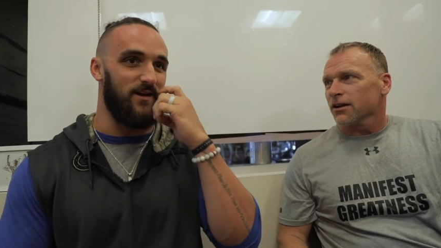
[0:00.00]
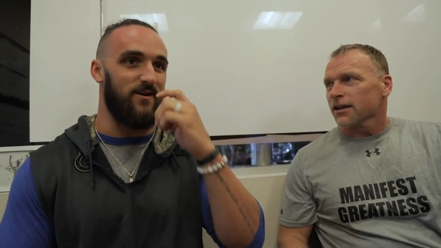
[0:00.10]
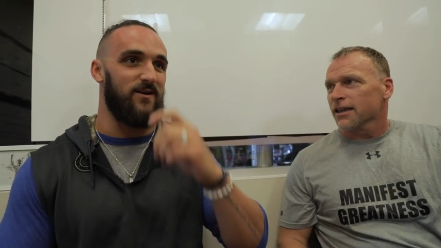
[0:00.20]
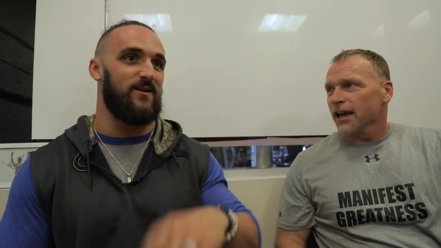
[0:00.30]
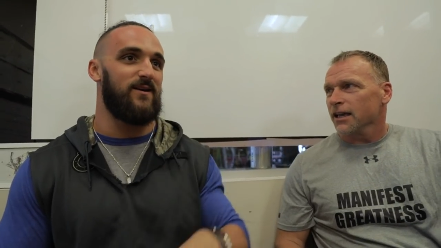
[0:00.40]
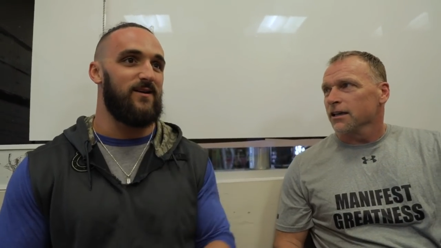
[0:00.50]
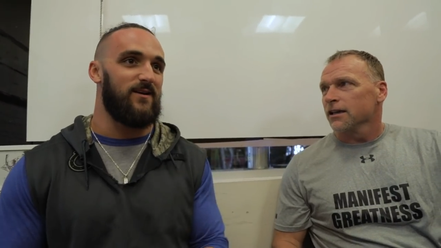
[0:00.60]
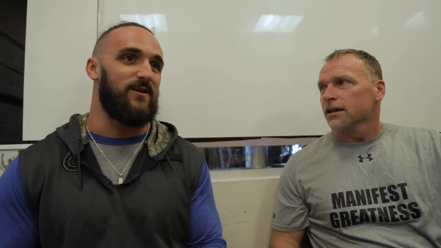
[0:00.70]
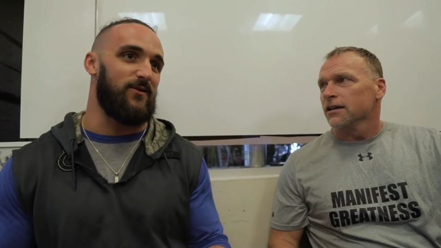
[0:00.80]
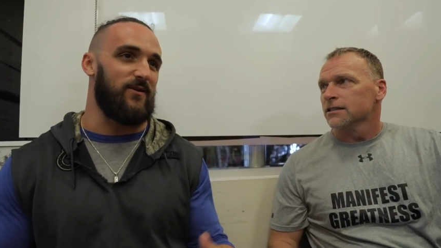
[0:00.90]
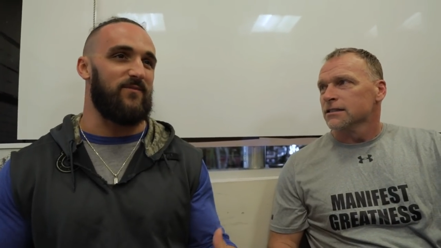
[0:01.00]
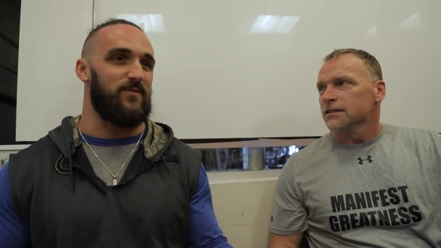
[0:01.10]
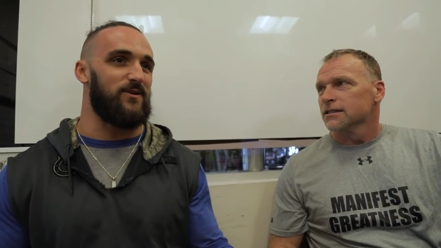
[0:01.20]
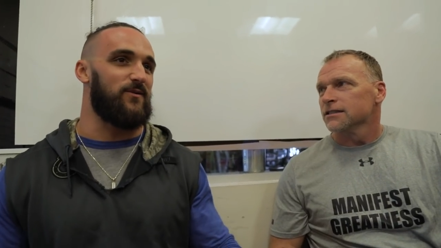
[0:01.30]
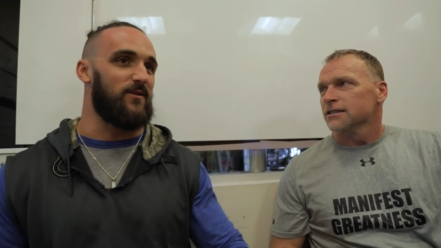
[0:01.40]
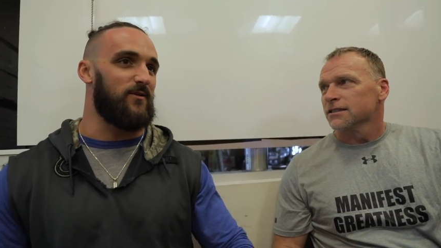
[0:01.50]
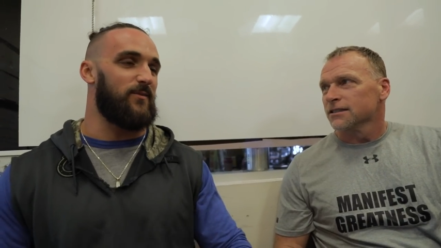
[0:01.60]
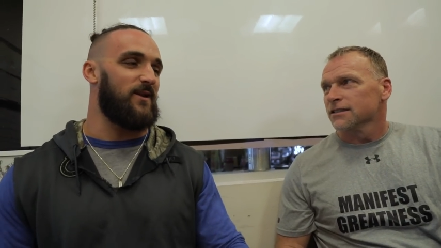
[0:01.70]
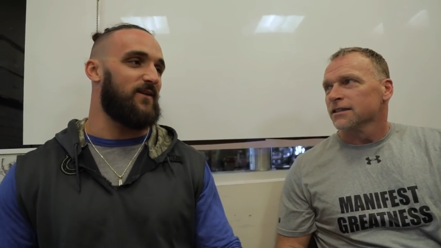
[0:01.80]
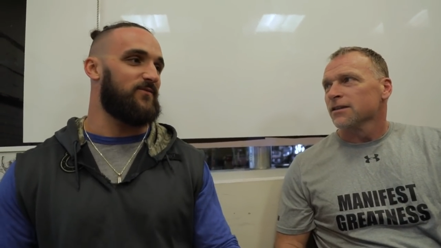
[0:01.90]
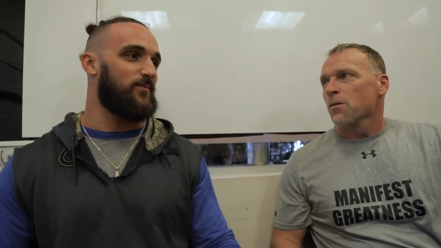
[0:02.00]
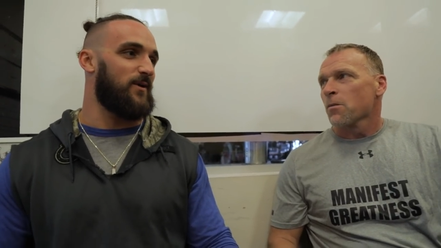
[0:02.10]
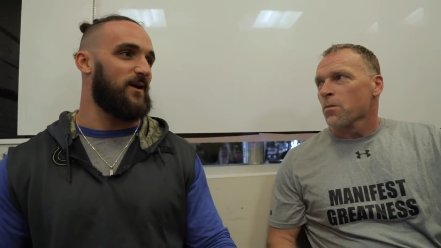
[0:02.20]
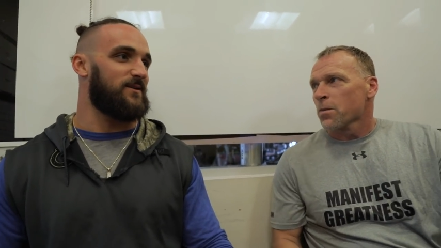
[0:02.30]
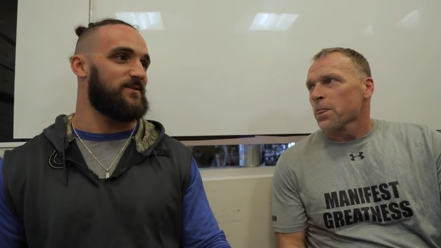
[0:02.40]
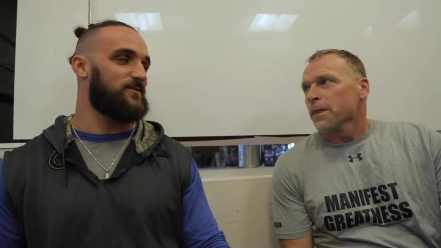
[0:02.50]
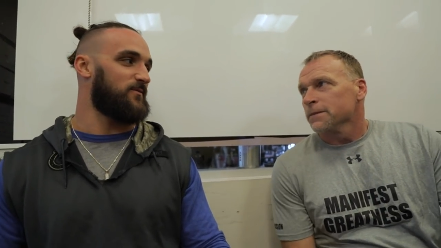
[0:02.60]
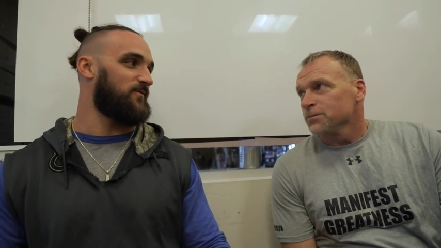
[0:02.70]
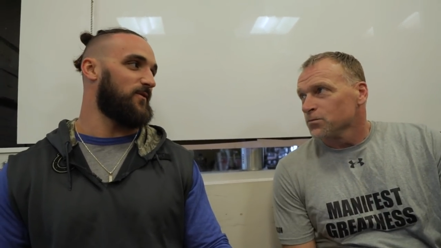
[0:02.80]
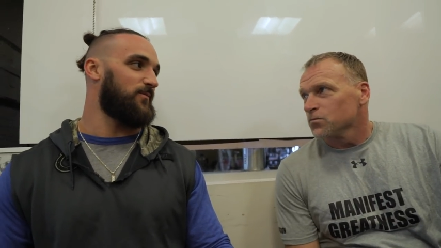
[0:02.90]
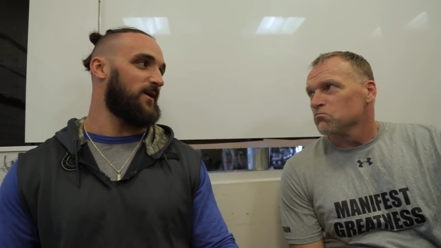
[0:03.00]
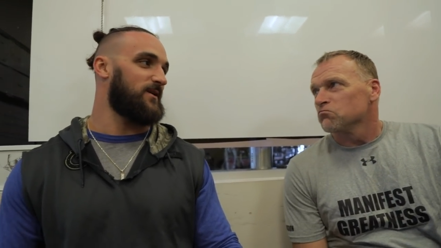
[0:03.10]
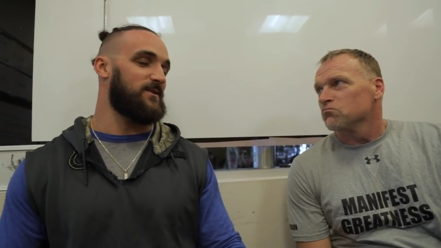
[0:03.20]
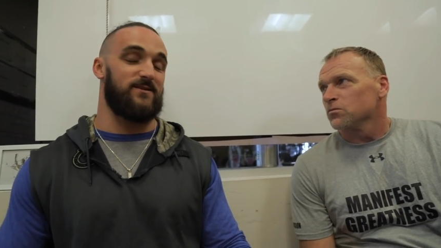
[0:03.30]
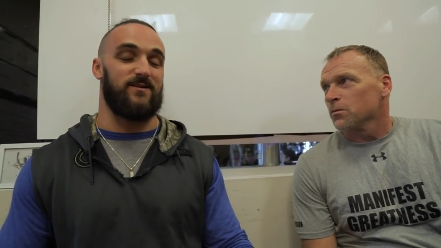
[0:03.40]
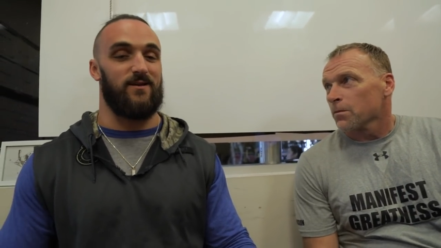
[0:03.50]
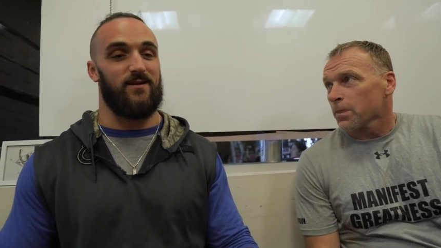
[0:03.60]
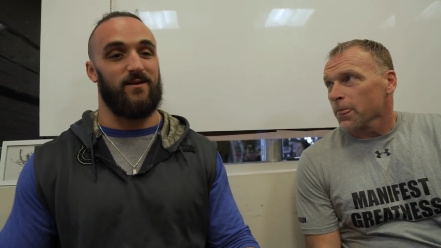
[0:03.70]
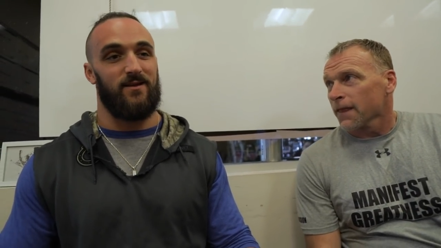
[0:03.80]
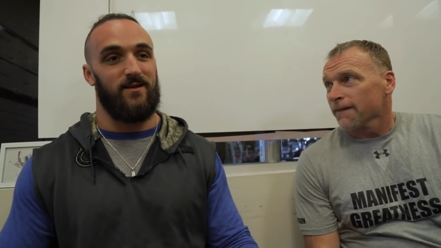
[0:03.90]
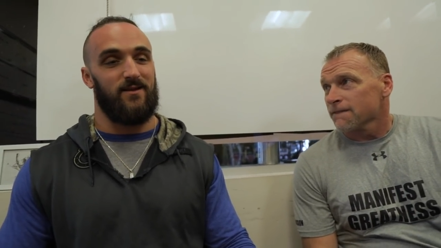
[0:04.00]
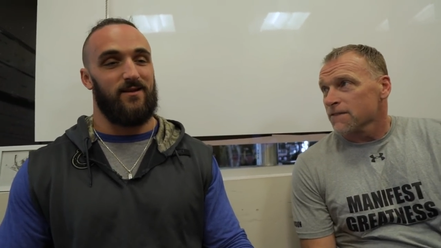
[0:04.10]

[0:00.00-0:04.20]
Speaker 1: ago. Okay. And he would have me do it a little bit after practice or before practice, and then